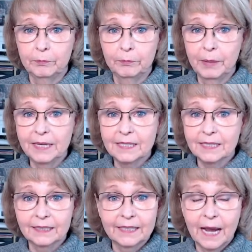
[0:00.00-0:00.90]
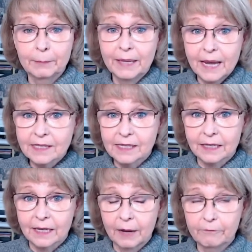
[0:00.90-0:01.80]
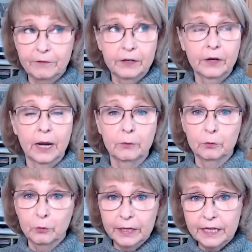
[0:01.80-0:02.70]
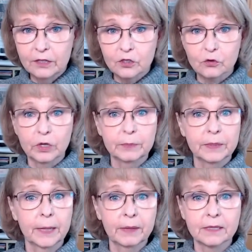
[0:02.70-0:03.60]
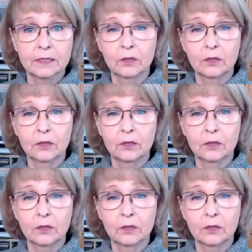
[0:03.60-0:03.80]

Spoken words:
basically, I'm guessing, I'm reading the script and I'm guessing,